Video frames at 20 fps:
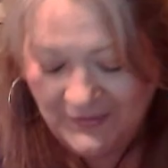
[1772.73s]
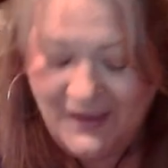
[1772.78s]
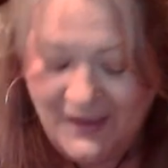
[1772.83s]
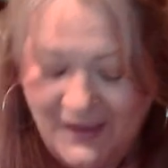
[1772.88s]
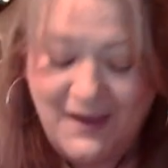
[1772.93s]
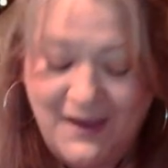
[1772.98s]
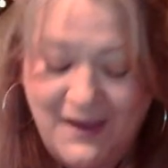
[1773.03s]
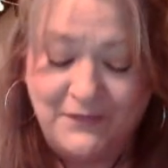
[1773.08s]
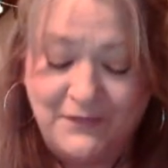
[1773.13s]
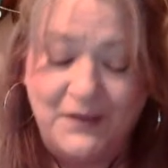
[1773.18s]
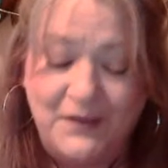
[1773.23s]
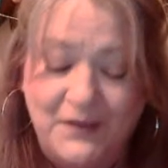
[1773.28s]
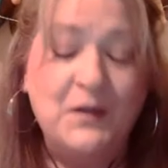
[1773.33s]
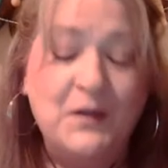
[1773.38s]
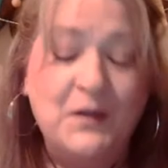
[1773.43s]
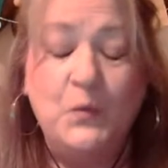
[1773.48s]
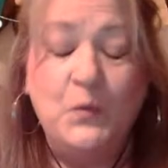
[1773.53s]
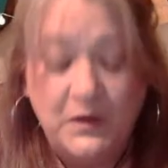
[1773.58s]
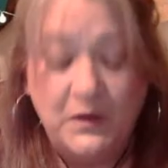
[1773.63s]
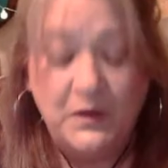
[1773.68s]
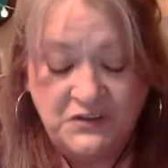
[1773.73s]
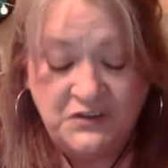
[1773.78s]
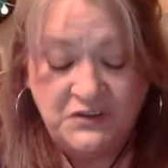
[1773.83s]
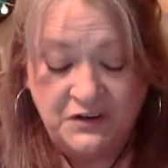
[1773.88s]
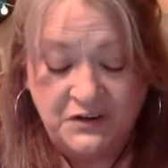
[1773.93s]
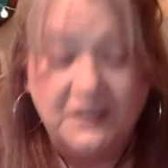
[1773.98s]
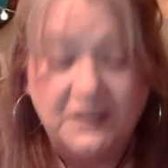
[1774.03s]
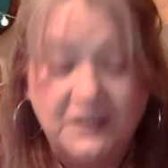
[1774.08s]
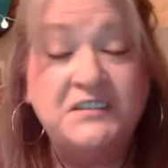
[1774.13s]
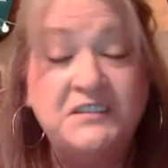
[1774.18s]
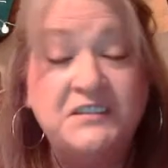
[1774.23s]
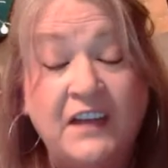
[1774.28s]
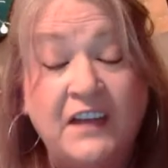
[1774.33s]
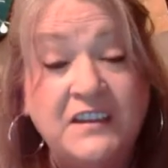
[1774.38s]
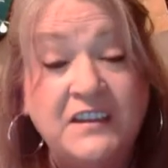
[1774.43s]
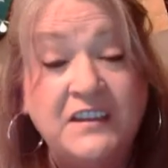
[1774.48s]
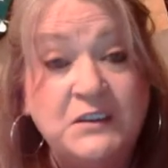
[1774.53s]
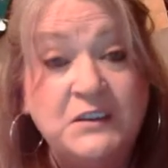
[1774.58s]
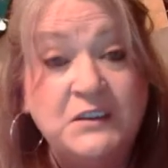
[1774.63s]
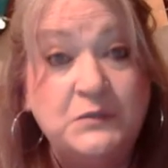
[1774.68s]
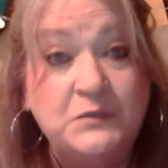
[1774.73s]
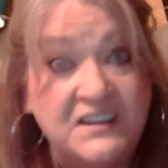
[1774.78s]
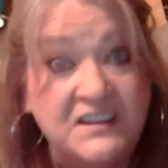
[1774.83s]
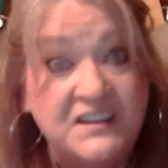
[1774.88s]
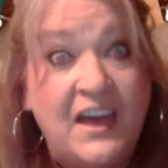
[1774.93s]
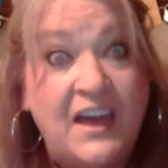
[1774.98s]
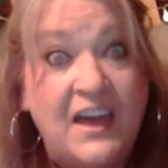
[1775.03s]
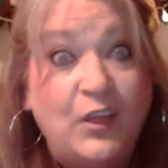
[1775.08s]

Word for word: laugh. Richard, they're telling you to get